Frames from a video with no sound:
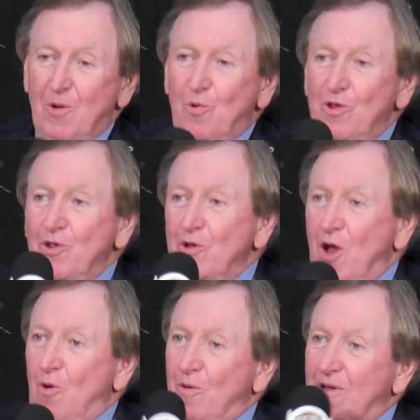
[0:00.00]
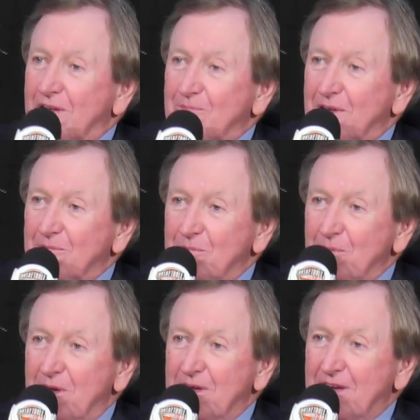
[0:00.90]
Well, you know,
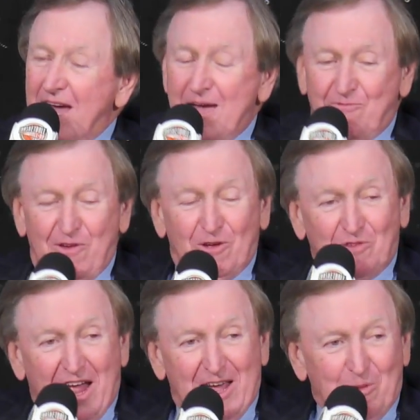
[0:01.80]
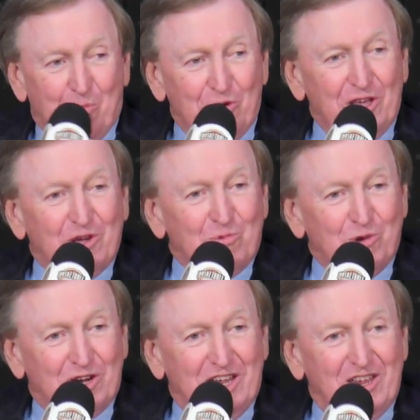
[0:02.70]
I felt I had a pretty good
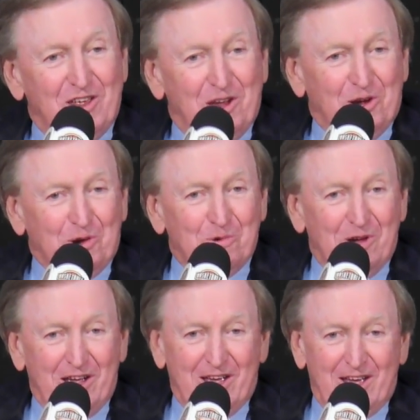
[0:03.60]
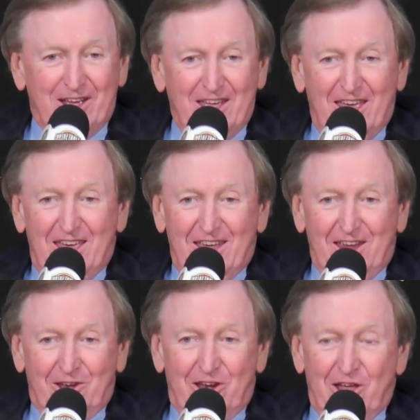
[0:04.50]
rookie year.
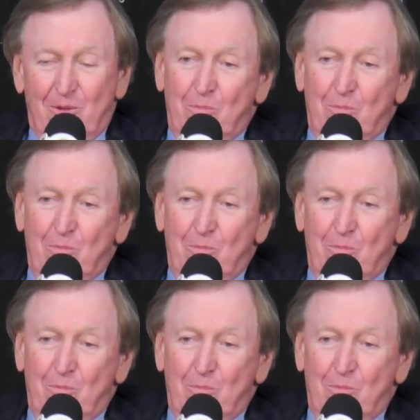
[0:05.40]
Ended up